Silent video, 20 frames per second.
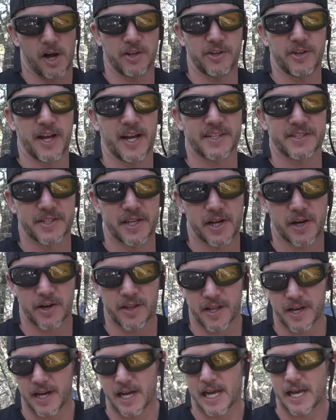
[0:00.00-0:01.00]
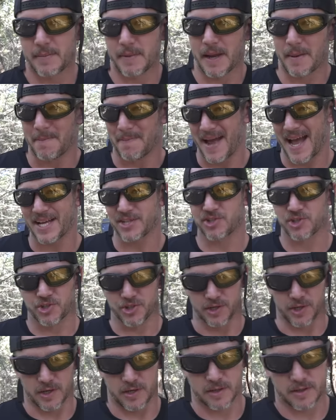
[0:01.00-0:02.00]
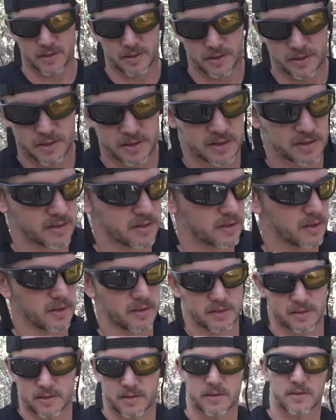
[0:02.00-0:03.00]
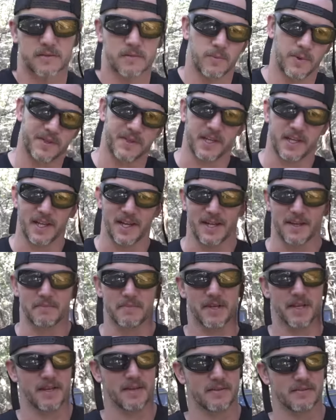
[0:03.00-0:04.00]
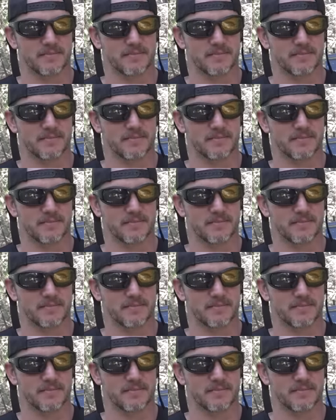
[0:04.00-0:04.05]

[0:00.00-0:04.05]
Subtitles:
All you guys know that I am a master with the gun, but